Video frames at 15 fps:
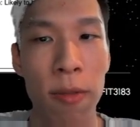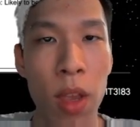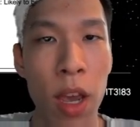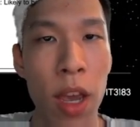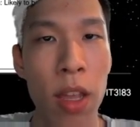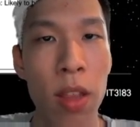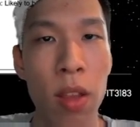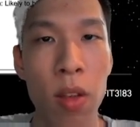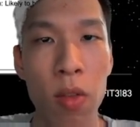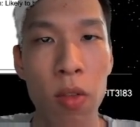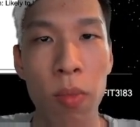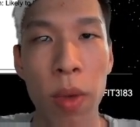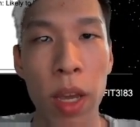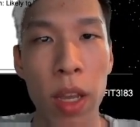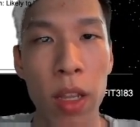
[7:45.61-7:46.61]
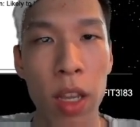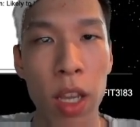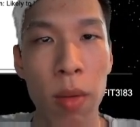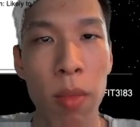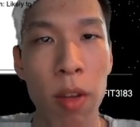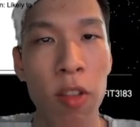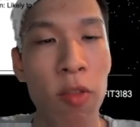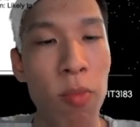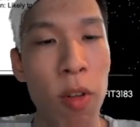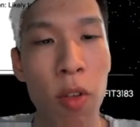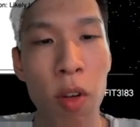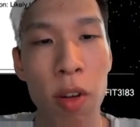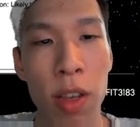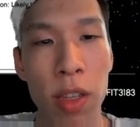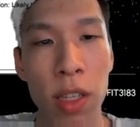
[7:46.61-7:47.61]
and to make the image more
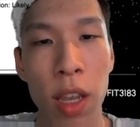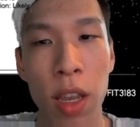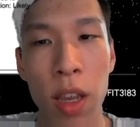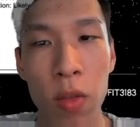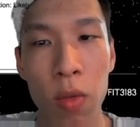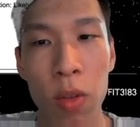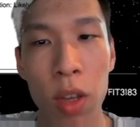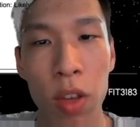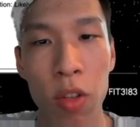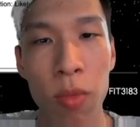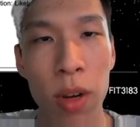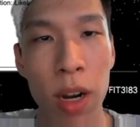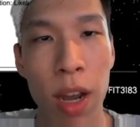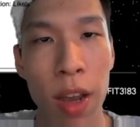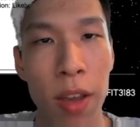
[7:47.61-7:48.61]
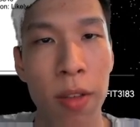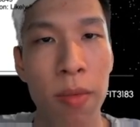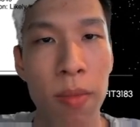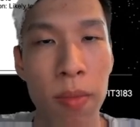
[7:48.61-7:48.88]
realistic to the human eye.